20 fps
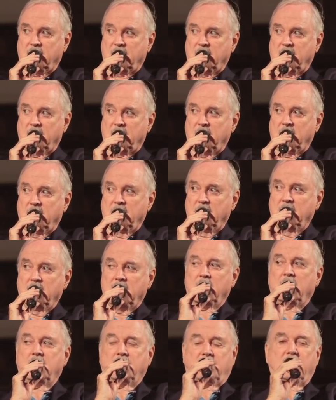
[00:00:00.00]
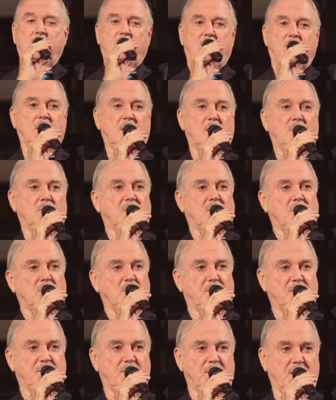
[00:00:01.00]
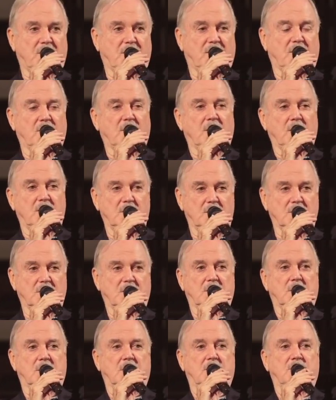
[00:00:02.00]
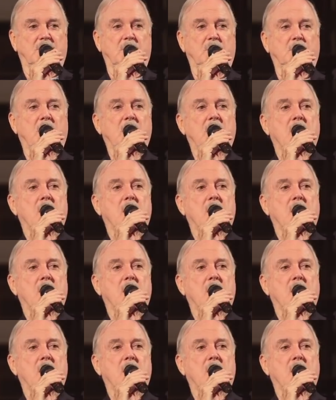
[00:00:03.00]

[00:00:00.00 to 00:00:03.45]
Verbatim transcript: No, really? Yes, it said he was a professor. I'd not heard of him.